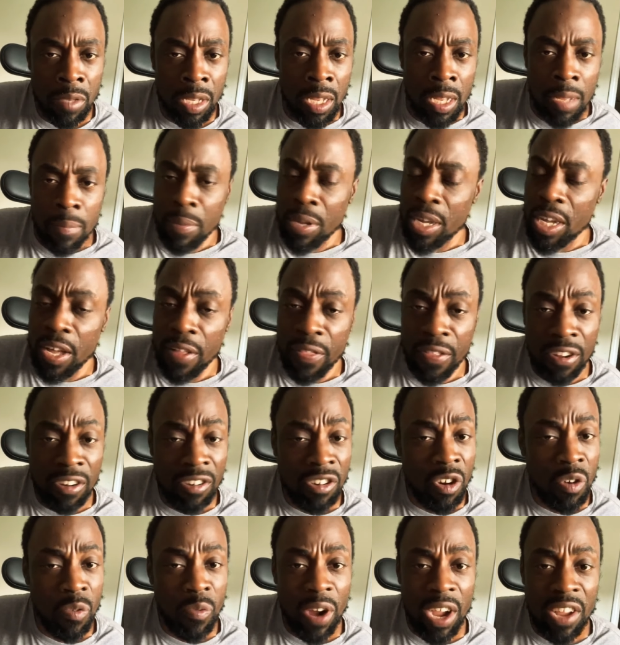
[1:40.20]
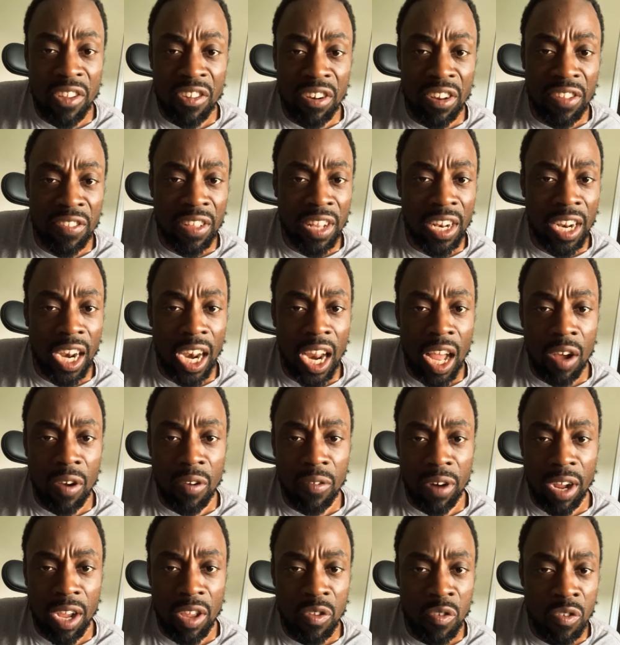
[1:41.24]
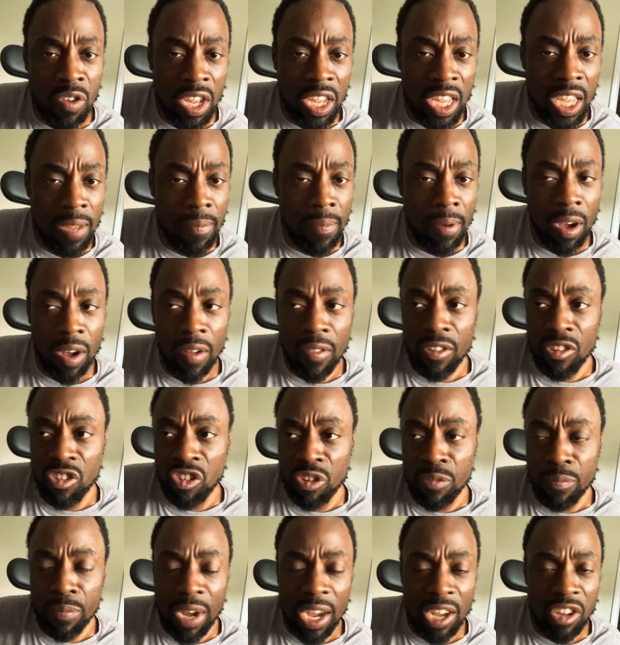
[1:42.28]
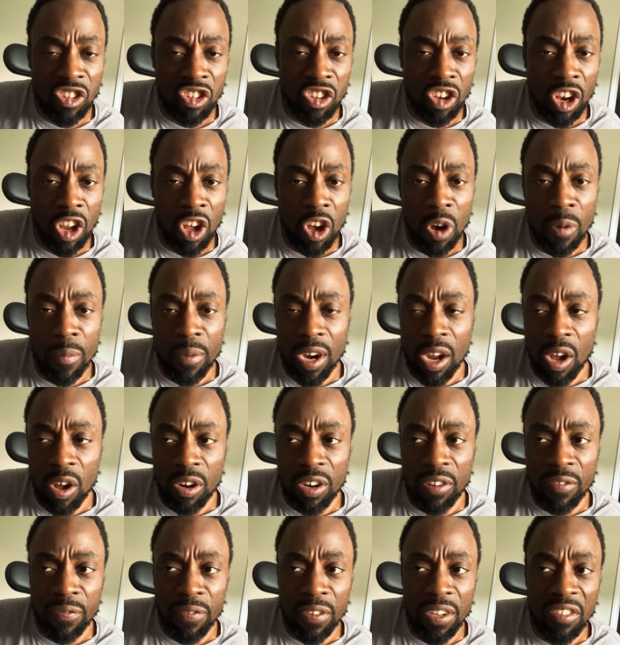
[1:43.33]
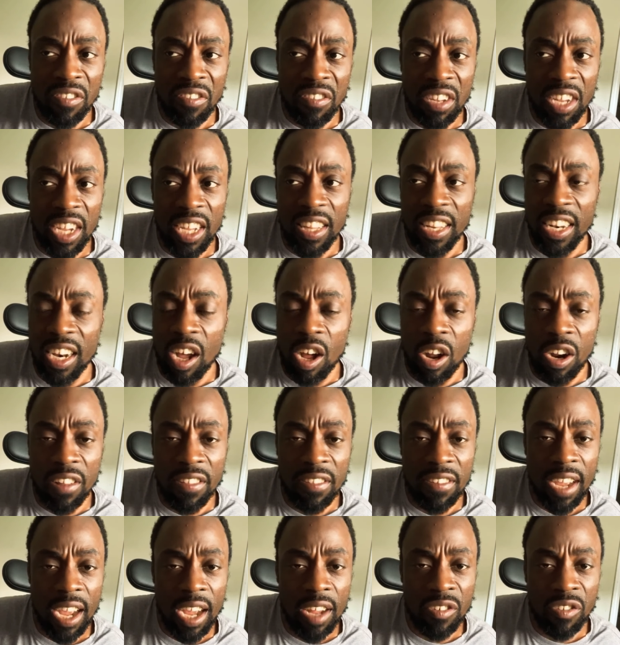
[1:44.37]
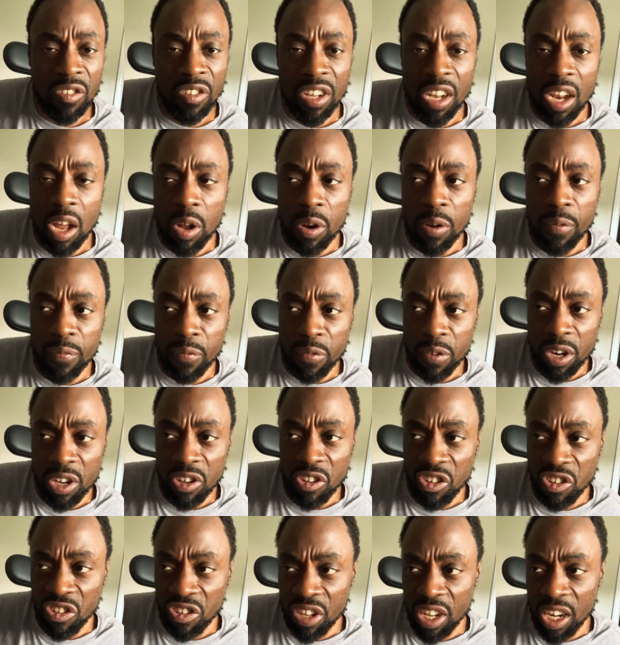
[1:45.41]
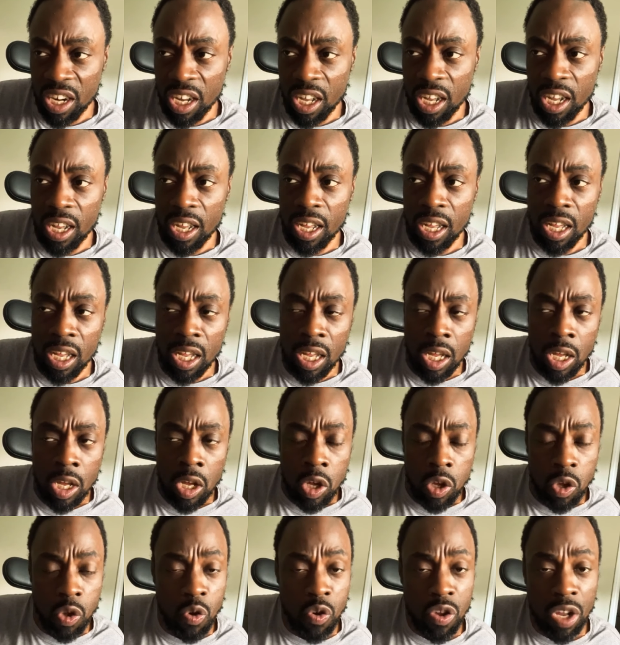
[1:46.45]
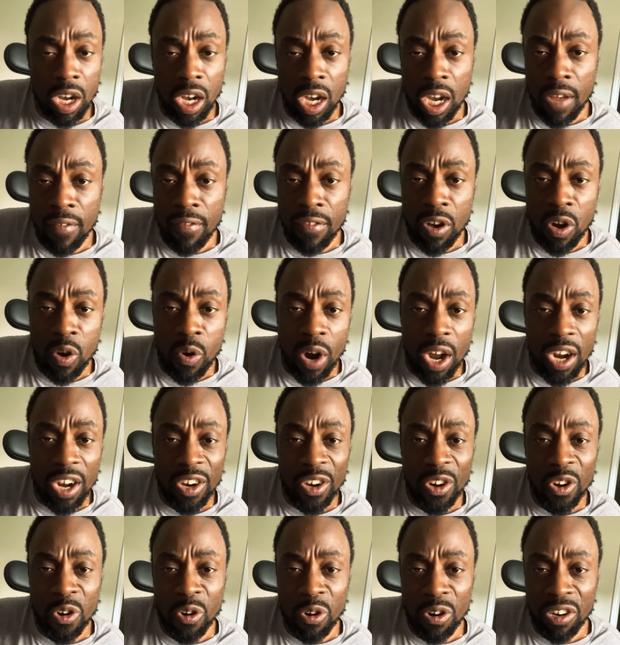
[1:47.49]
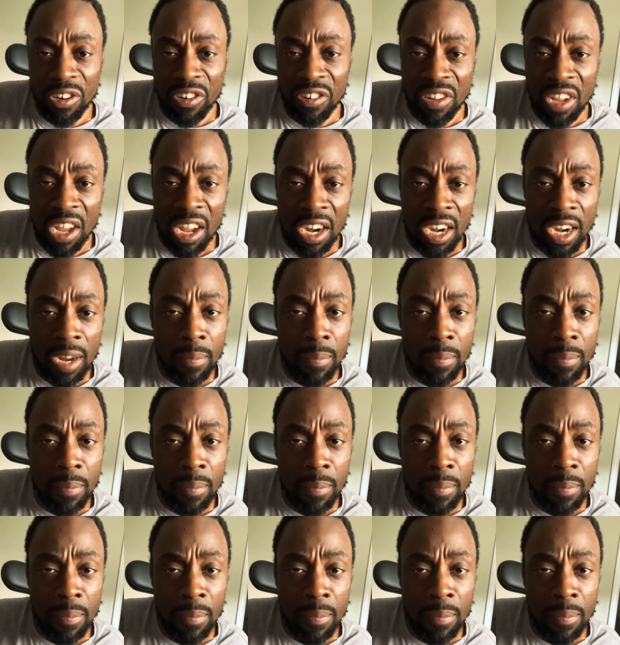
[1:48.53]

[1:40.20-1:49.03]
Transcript: Because there's no righteousness in the law, right? You can keep all the Shabbat Shalom and all the feast days and all the tassels and all the fringes and uh, you can never go out the door on Saturday.